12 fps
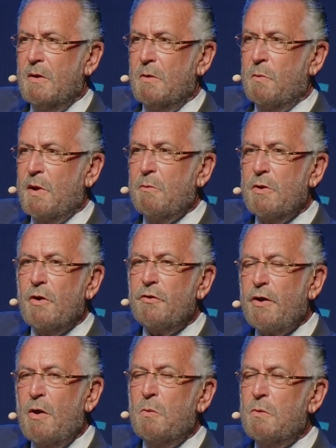We were not
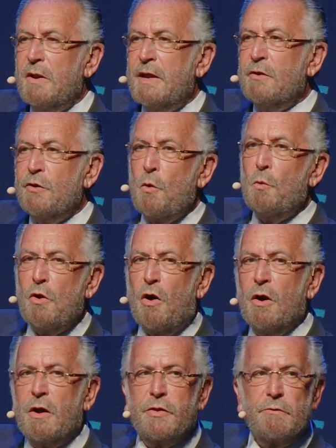only no
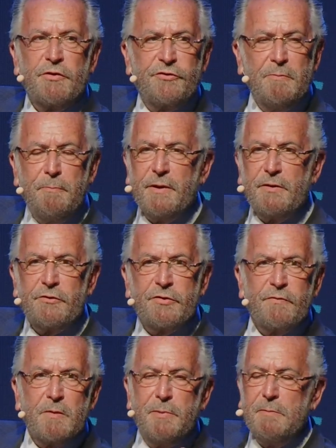longer the recipients
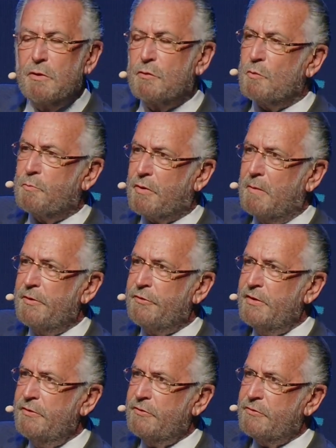of the biblical
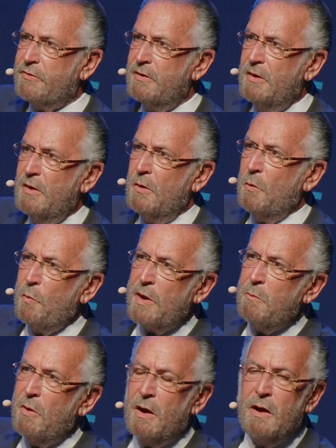promises, we
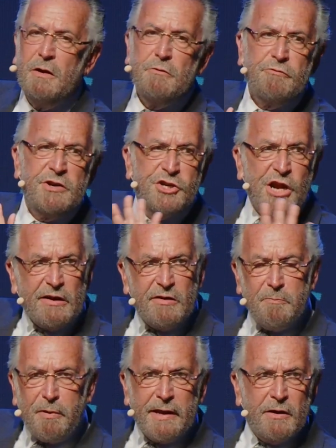were
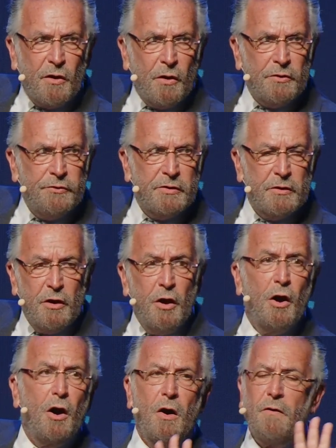rejected by God,
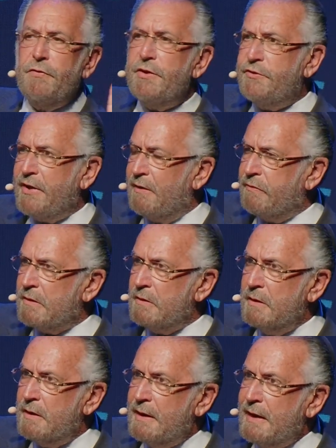of the devil,
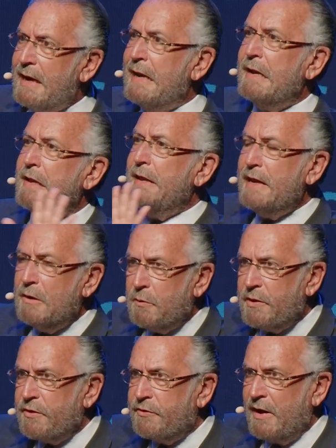in league
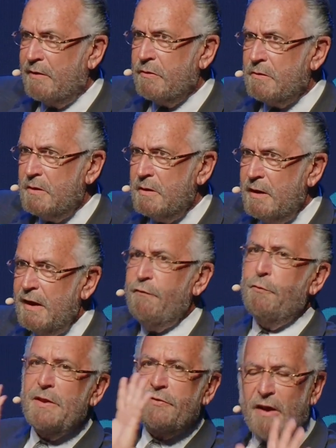with the devil.
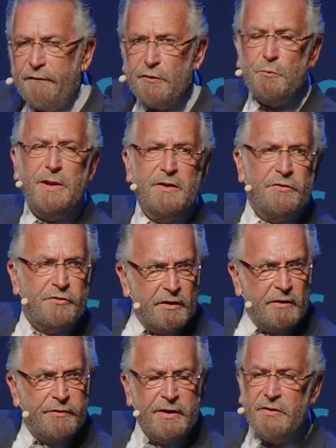If we suffered, we
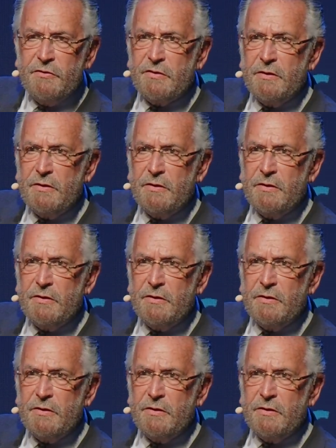deserved it.